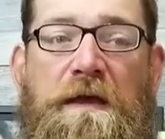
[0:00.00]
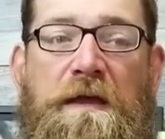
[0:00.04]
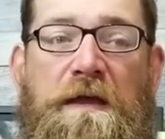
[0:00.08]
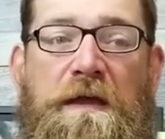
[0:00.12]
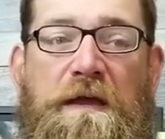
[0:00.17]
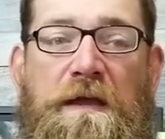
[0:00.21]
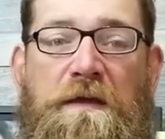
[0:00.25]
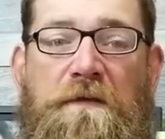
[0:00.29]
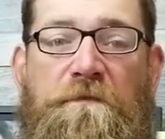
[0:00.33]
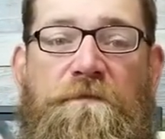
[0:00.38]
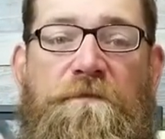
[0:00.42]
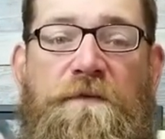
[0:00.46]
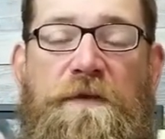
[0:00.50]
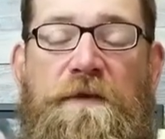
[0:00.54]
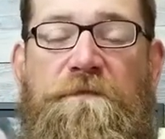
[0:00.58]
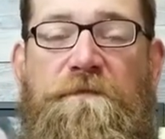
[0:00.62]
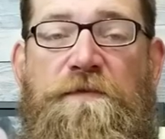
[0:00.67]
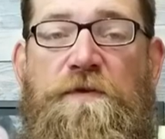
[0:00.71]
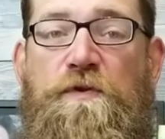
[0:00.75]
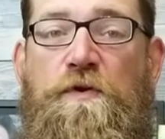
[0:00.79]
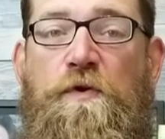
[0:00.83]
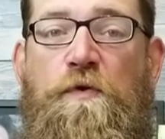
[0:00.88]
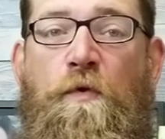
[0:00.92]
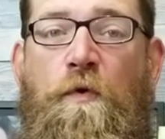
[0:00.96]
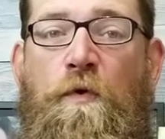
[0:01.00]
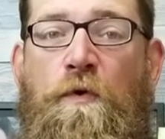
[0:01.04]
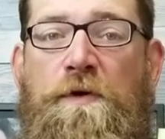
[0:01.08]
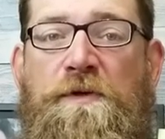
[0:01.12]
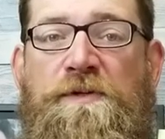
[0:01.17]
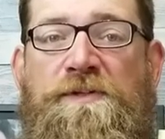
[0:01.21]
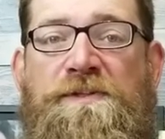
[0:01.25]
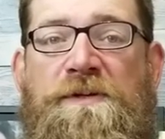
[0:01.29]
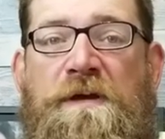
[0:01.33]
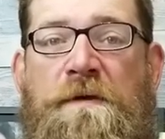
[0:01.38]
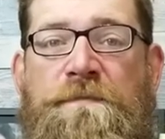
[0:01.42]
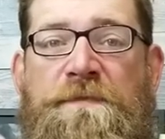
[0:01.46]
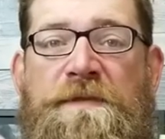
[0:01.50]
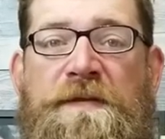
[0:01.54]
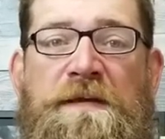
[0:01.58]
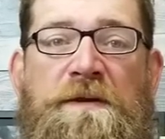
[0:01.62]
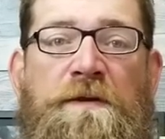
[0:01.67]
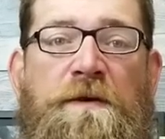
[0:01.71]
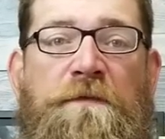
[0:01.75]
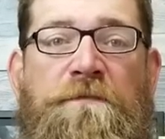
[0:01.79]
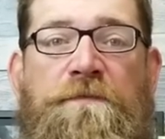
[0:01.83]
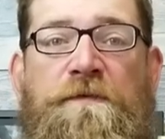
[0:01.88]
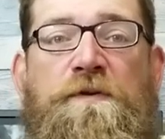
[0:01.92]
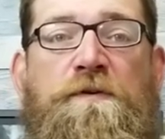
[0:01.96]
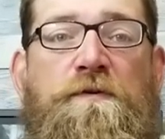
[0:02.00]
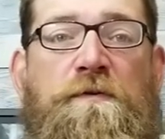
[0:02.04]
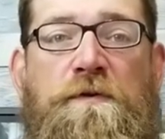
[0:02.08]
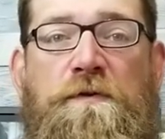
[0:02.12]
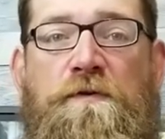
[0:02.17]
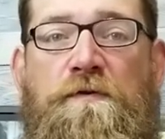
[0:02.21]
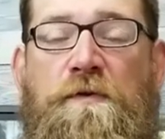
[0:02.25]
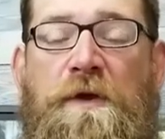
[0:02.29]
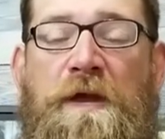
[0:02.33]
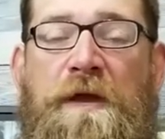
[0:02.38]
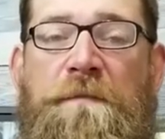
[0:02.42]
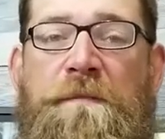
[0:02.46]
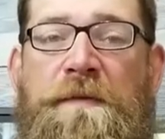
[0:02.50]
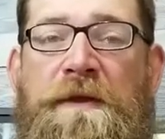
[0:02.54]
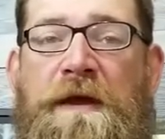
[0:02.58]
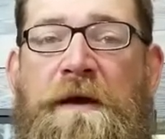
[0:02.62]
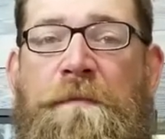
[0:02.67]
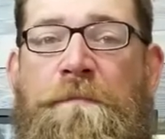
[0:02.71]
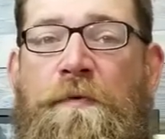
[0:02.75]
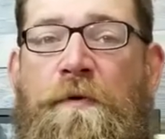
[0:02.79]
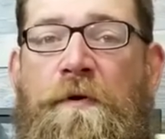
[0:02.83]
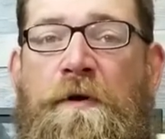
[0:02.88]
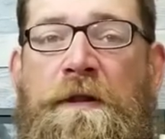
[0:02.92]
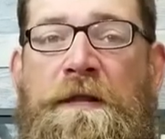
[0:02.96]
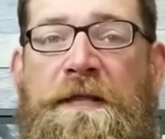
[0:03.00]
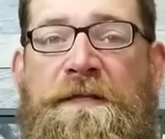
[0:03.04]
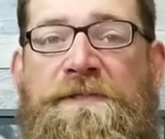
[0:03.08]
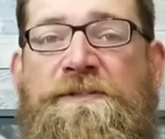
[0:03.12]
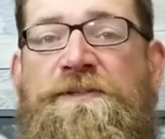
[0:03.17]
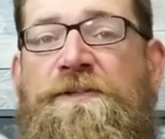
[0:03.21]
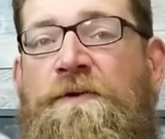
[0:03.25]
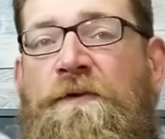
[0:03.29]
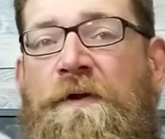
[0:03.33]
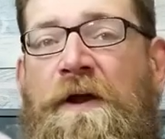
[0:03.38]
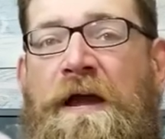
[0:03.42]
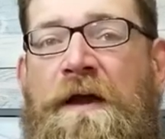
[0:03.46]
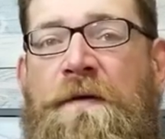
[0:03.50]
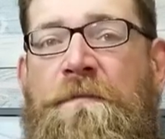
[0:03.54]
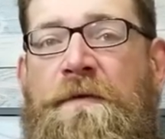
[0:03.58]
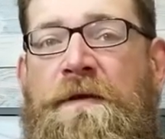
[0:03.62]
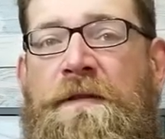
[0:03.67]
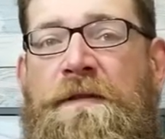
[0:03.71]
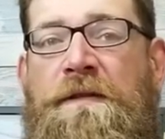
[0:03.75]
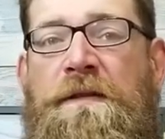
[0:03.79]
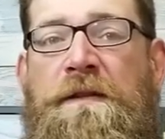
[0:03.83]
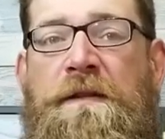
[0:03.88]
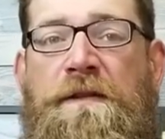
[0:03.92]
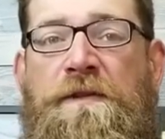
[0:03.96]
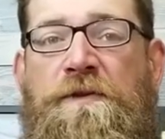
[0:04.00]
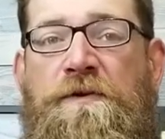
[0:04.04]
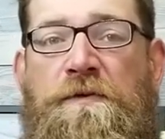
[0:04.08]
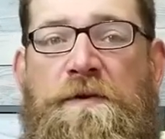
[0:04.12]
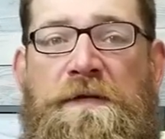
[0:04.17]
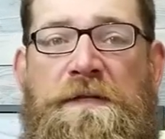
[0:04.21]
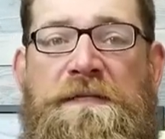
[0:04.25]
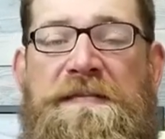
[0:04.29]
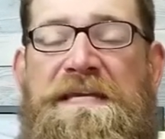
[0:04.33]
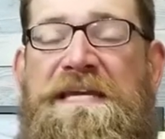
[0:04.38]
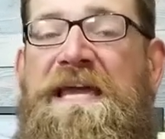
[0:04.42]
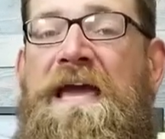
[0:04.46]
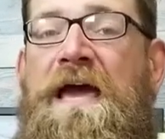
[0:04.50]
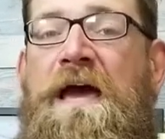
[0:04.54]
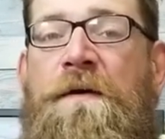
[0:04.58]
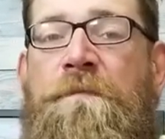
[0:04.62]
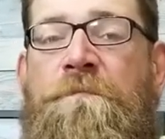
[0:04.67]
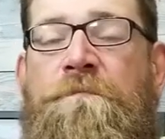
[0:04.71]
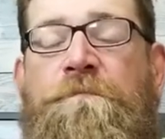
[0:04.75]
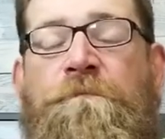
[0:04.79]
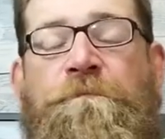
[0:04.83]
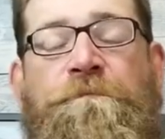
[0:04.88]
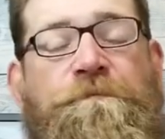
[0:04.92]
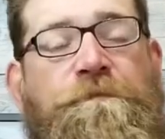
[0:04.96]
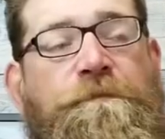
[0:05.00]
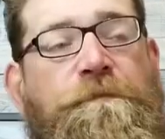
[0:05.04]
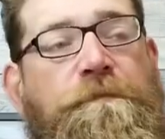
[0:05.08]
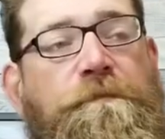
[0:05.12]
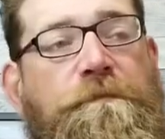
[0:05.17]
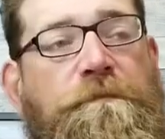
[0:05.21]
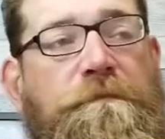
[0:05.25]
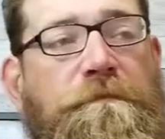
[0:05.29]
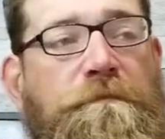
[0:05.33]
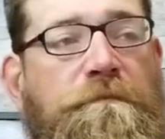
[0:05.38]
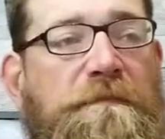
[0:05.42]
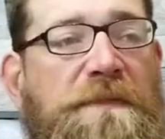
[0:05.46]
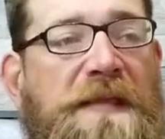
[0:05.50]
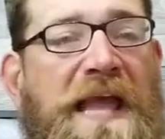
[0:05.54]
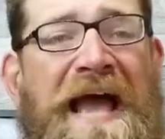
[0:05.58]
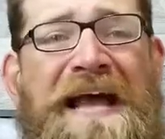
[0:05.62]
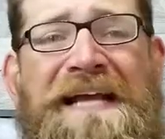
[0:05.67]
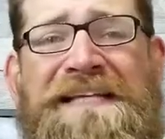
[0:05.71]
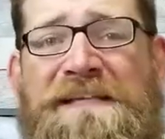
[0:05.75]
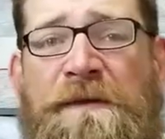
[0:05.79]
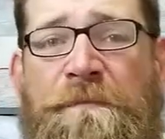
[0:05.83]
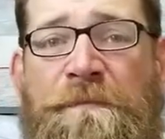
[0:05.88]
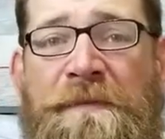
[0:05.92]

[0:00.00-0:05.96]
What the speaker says: if you do order something, or if you hit me up on Instagram and do a DM asking